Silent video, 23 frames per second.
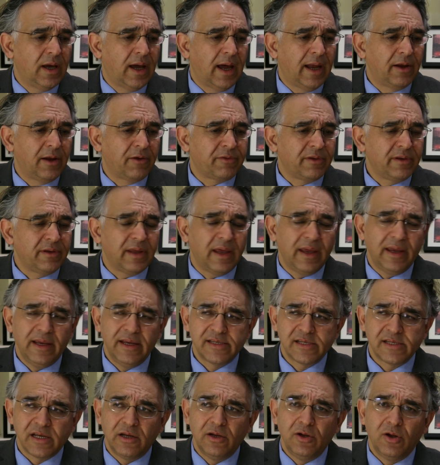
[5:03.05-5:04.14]
And I think there
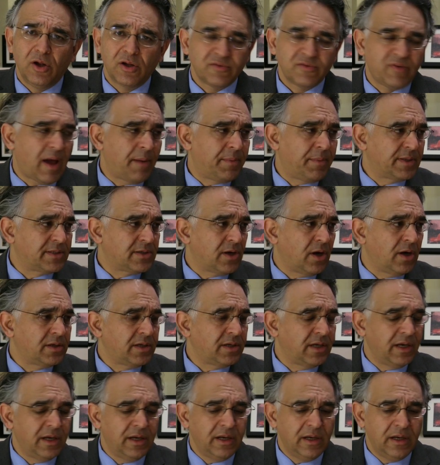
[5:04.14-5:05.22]
is a lot of appetite
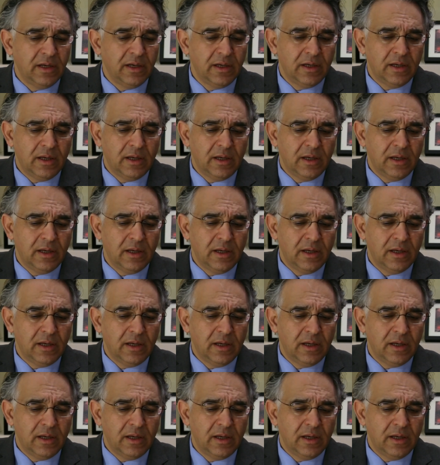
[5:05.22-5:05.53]
in